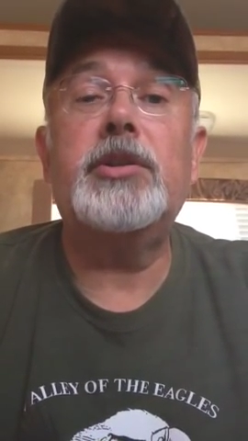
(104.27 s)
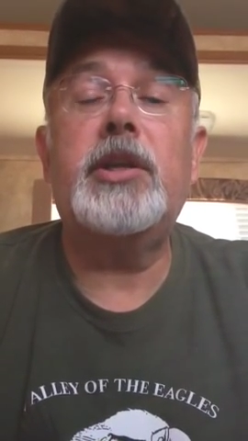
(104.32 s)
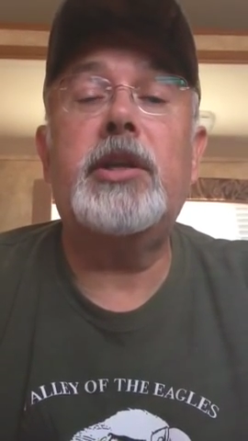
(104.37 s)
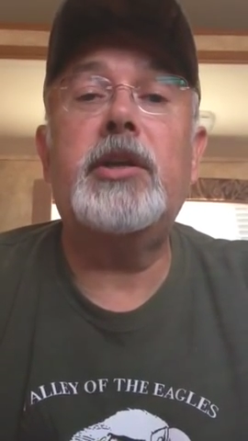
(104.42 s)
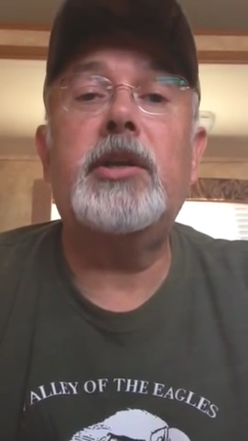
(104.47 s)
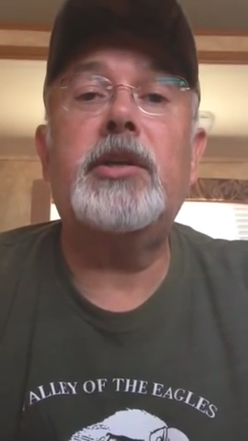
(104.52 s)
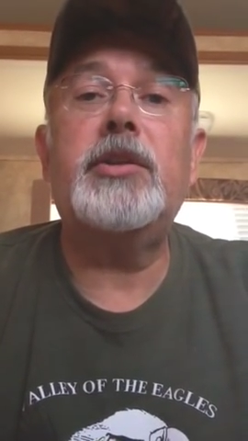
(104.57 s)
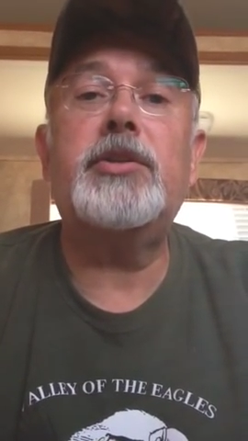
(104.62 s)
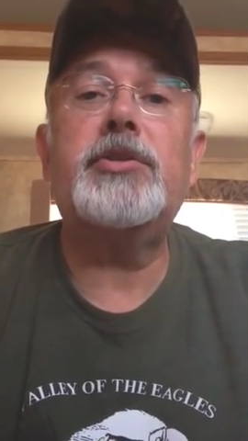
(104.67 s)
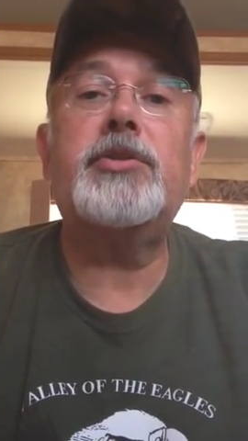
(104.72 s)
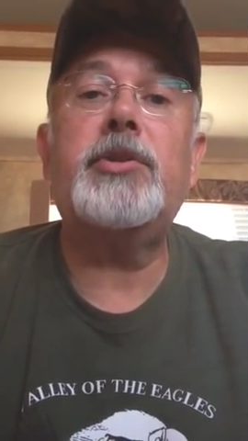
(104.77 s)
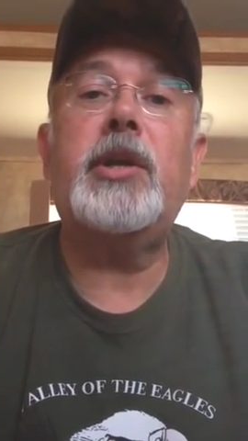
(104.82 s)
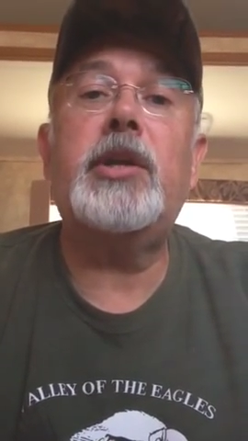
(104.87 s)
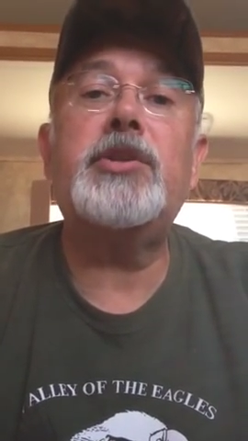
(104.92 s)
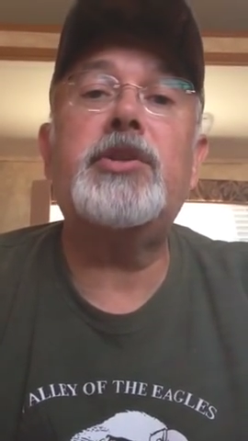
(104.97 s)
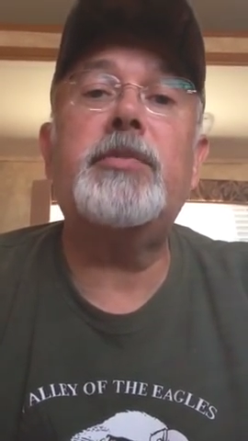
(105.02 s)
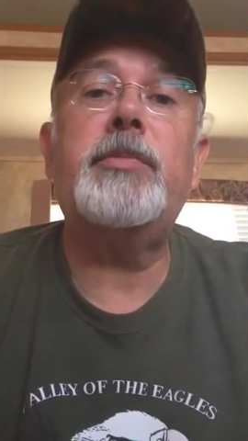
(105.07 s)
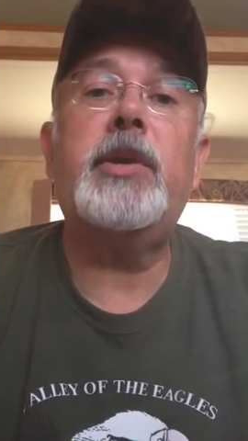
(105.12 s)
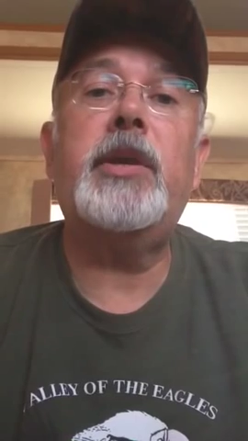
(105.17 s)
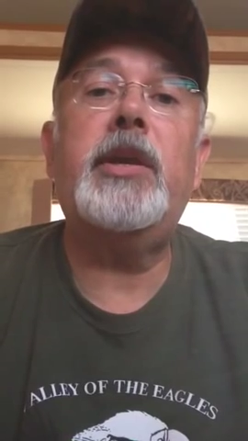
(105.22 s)
And I got to
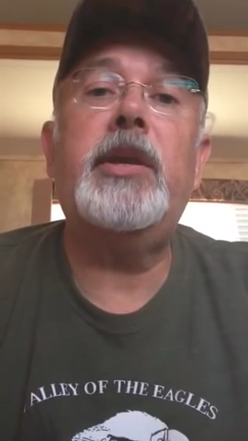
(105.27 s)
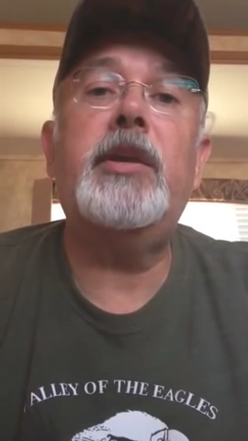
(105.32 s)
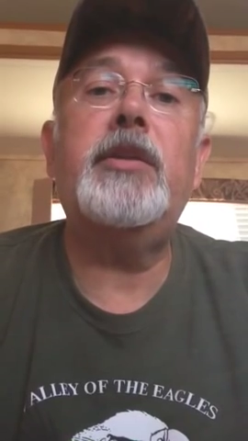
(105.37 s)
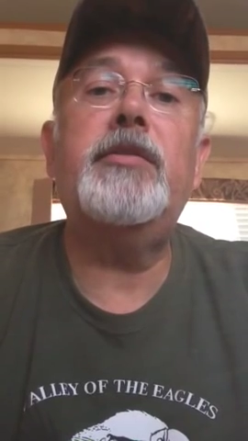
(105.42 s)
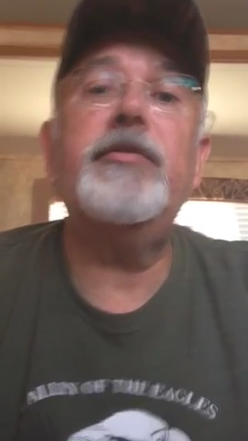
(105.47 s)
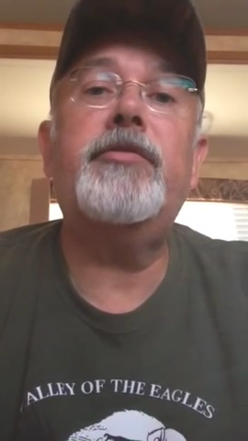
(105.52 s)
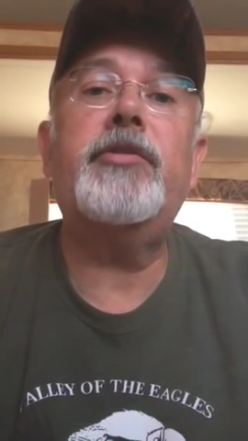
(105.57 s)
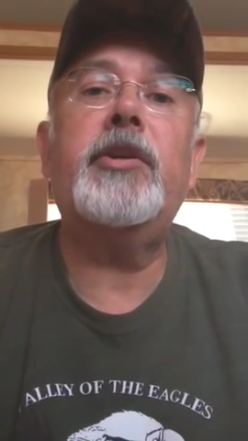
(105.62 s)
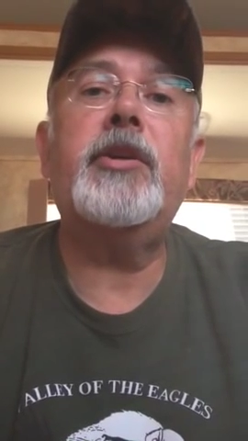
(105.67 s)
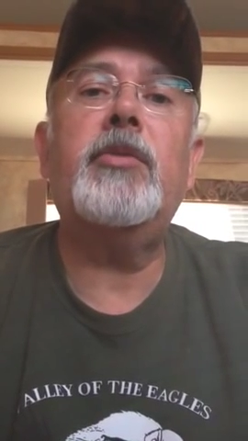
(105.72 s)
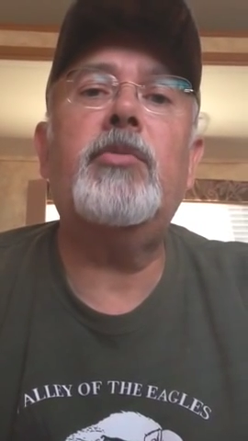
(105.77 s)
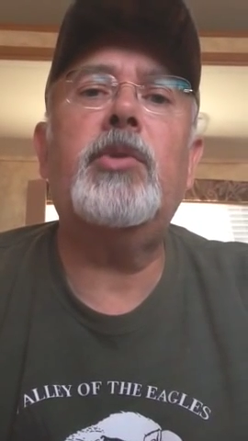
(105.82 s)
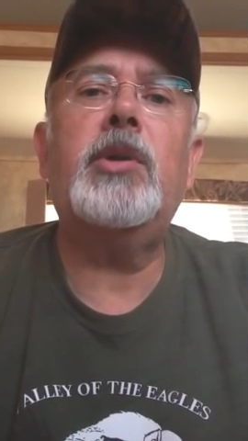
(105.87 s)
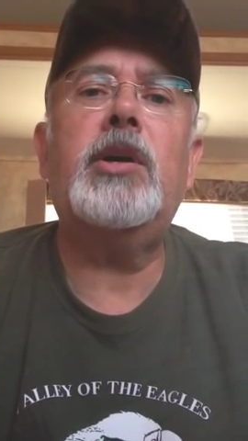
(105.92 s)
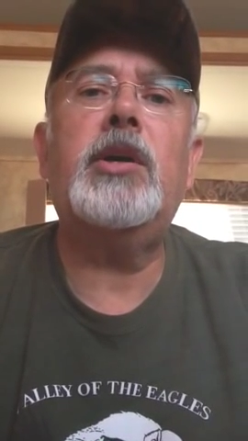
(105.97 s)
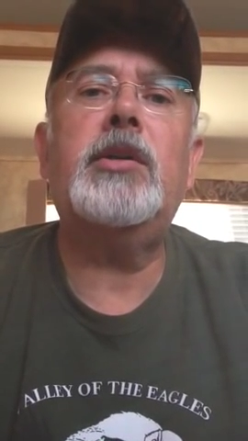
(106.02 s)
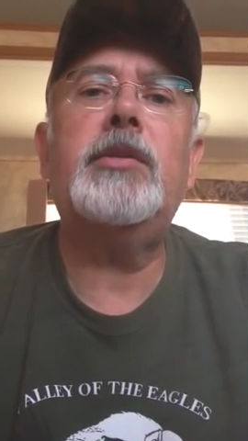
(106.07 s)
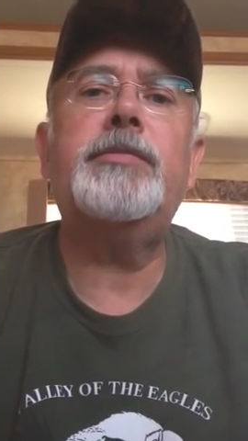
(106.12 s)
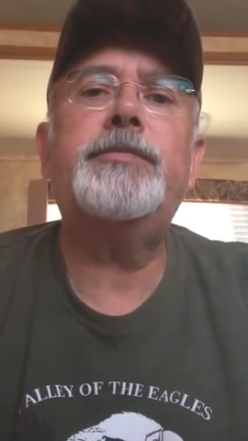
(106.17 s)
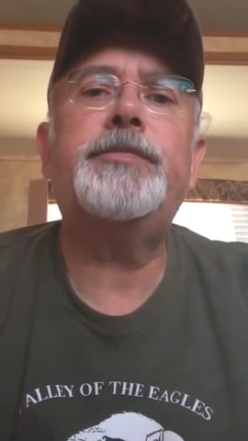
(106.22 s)
scratching my head and figured,
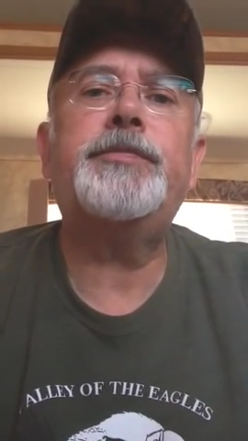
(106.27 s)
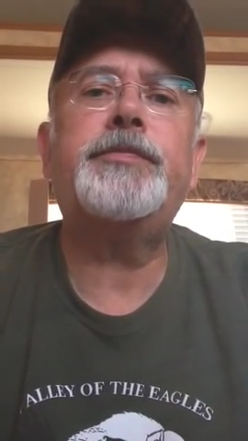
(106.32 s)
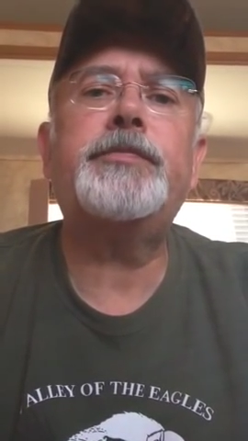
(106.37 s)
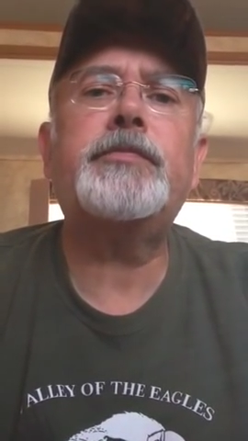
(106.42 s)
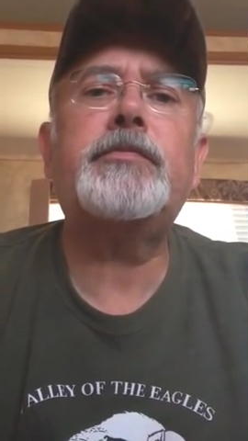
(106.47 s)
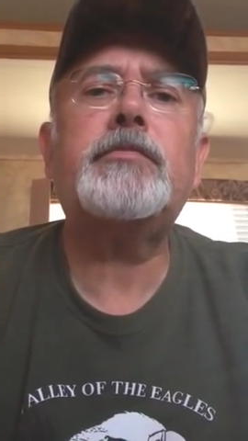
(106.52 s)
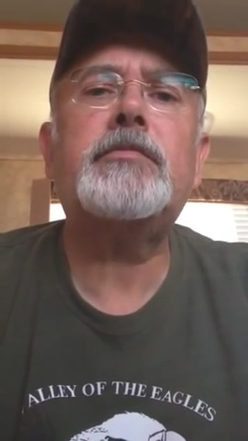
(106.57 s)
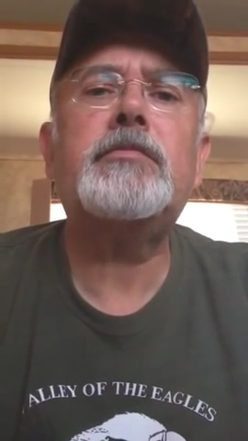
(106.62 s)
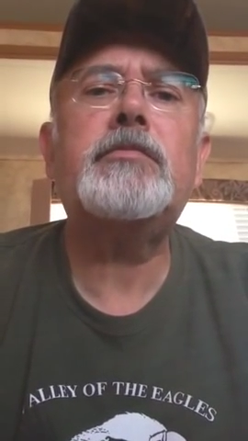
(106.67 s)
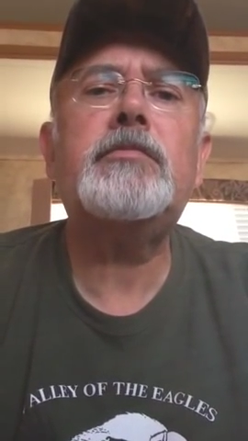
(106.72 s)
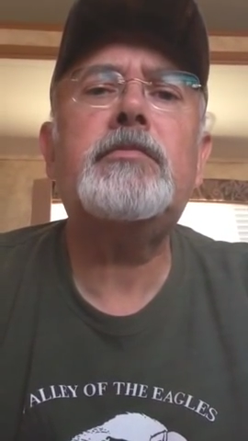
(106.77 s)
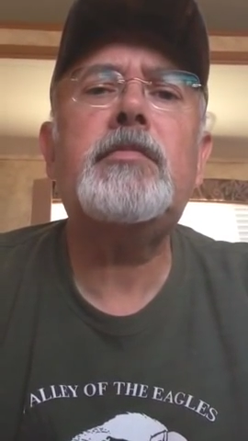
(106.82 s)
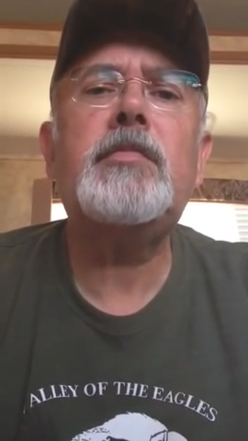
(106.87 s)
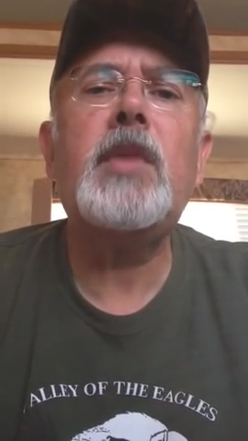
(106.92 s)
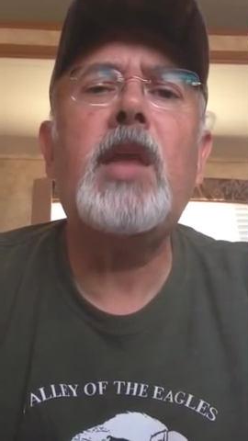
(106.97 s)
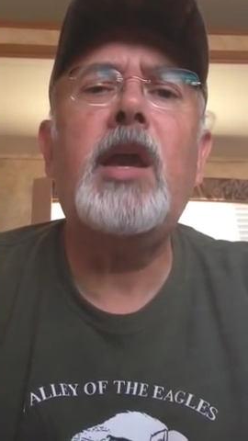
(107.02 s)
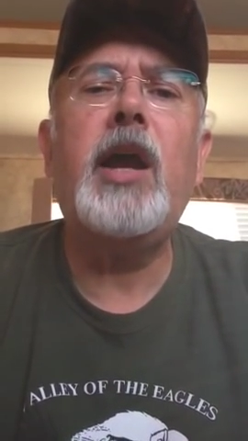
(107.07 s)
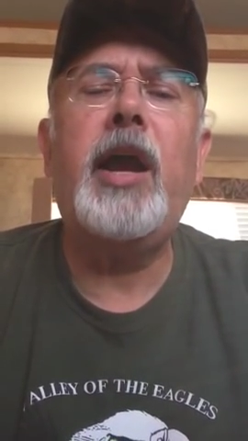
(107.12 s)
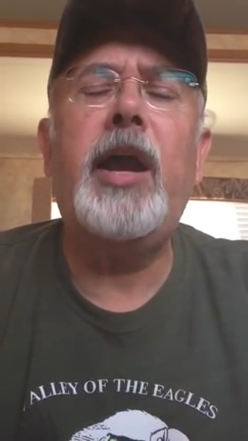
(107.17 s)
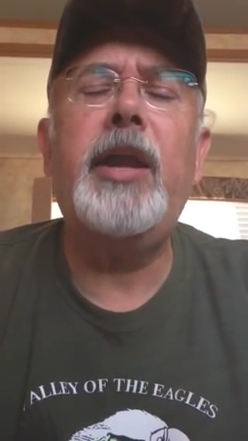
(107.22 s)
well,
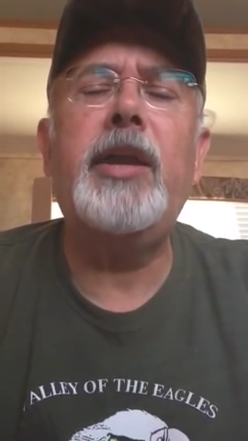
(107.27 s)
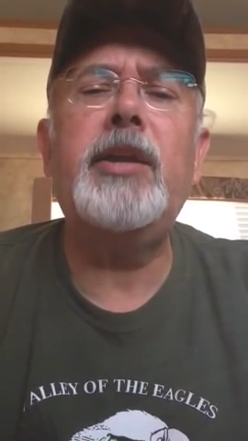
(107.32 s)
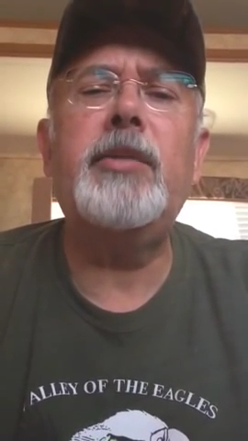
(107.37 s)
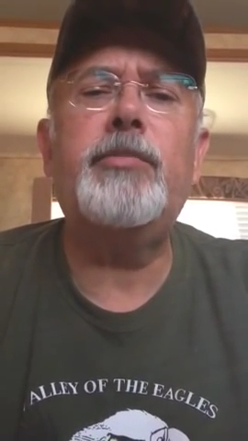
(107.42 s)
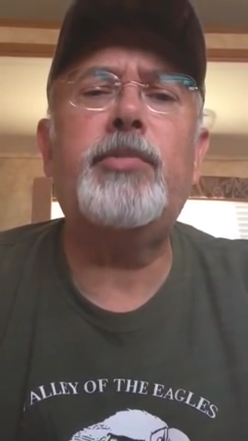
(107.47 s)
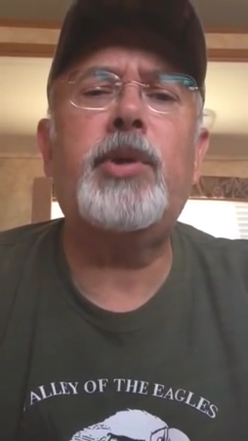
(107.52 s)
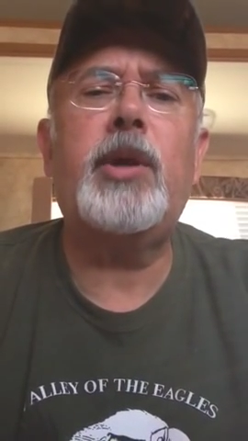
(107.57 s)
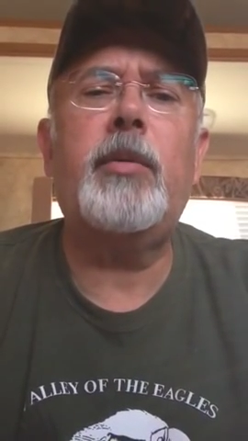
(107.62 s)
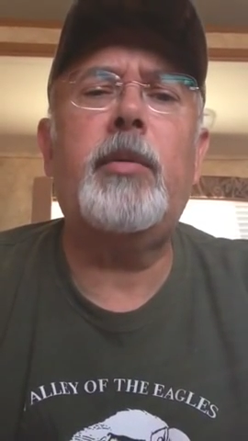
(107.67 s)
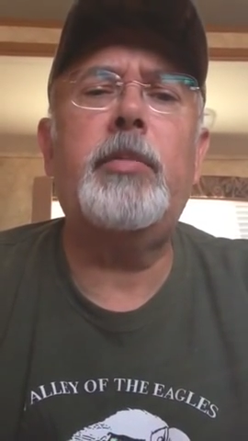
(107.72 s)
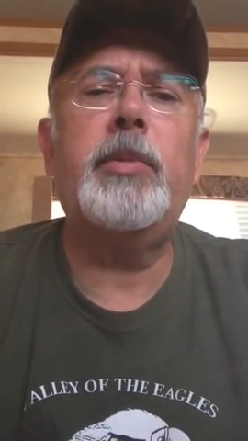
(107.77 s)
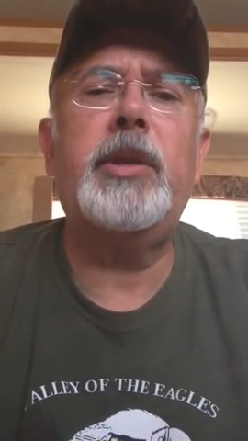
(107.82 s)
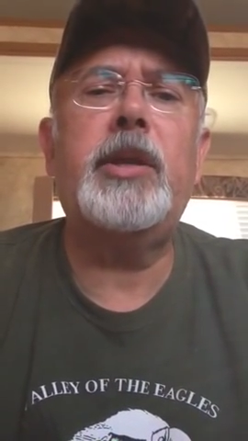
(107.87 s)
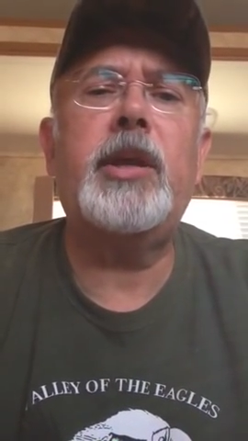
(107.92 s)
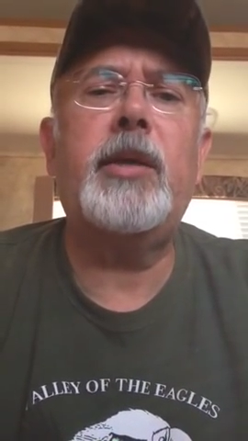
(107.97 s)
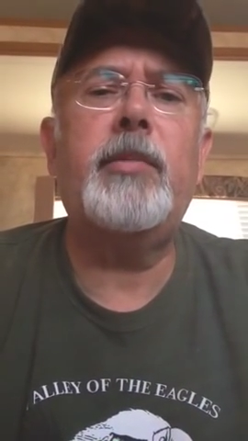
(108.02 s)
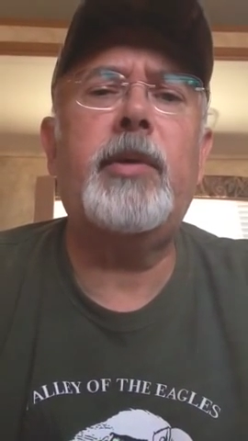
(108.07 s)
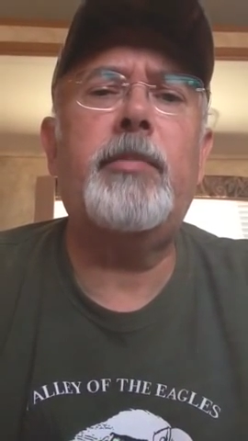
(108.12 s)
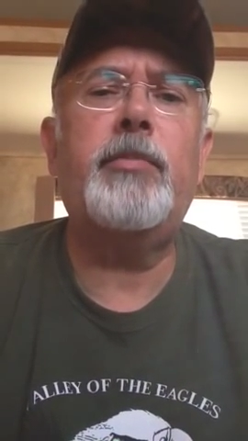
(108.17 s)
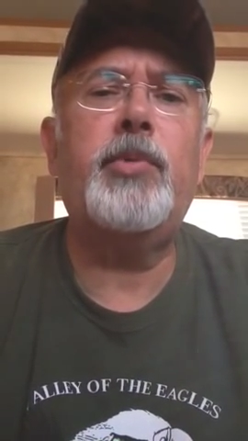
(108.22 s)
I can probably
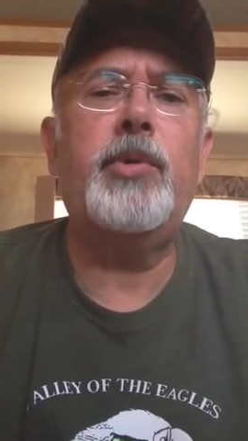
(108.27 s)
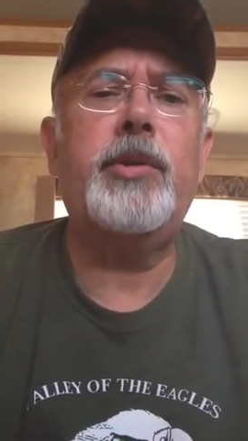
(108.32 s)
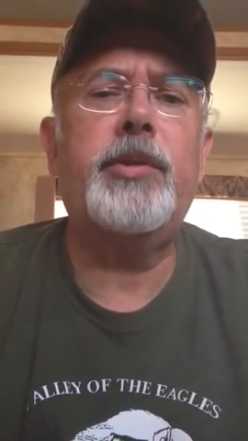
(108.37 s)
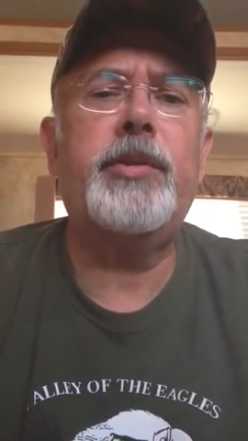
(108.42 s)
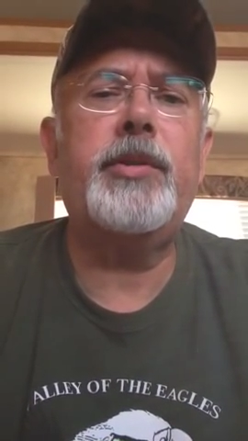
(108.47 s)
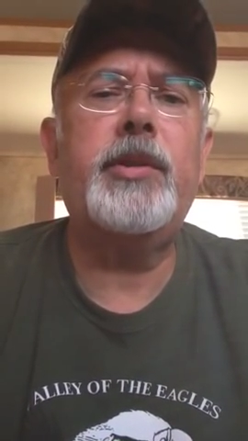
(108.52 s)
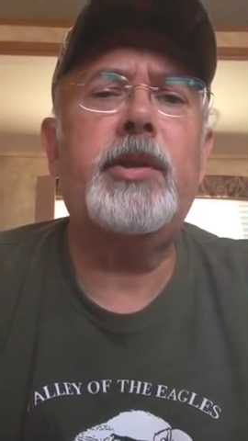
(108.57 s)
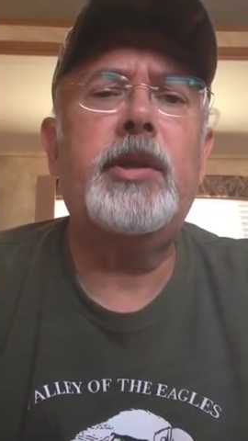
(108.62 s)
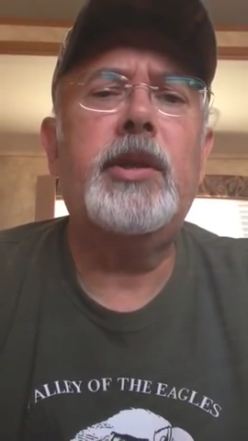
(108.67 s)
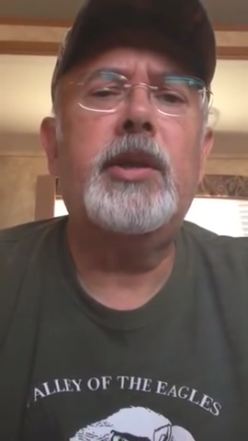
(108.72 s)
come up with